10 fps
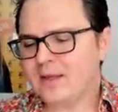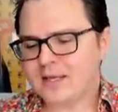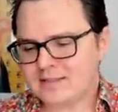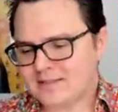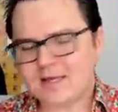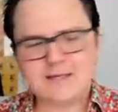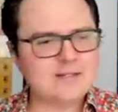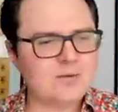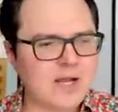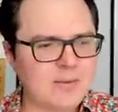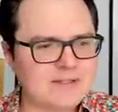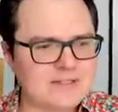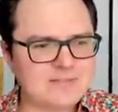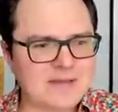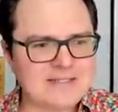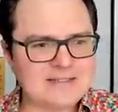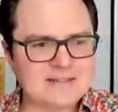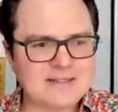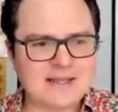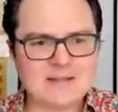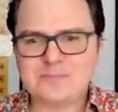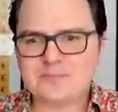This is basically